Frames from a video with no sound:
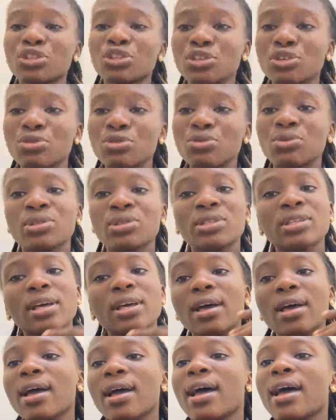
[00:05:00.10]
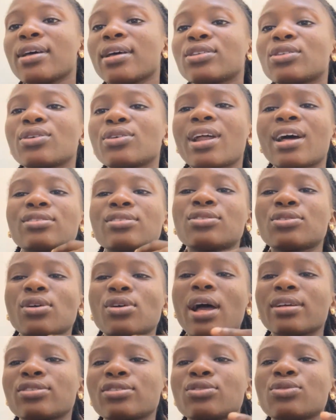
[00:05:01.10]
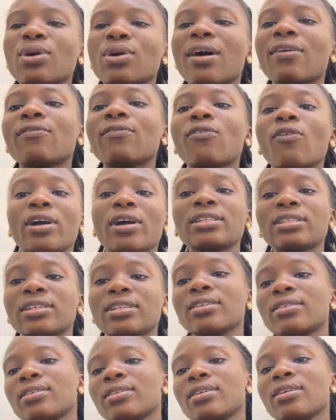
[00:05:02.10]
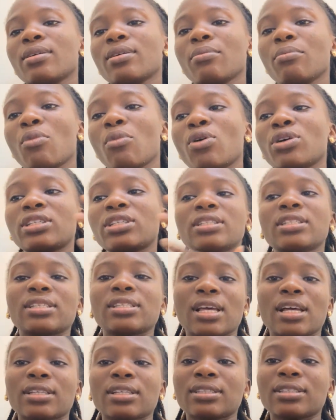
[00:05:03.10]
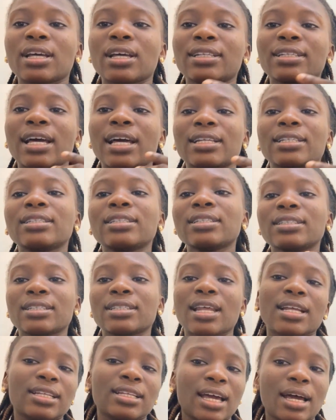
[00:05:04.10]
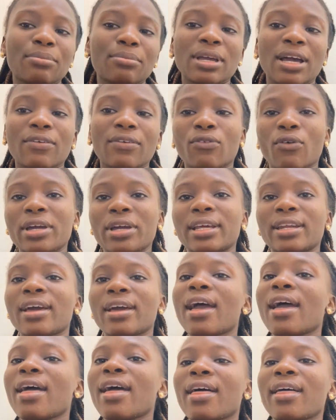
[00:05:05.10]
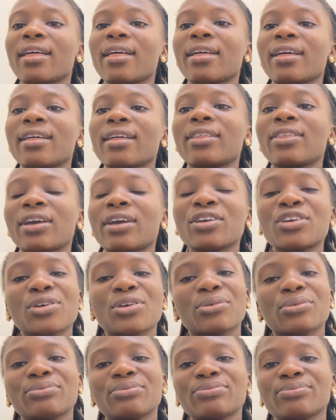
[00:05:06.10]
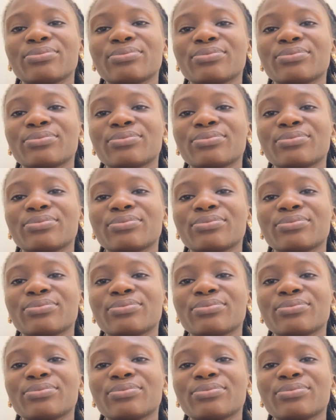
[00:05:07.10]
produce, so as to avoid much disaster that can be avoided. Thank you.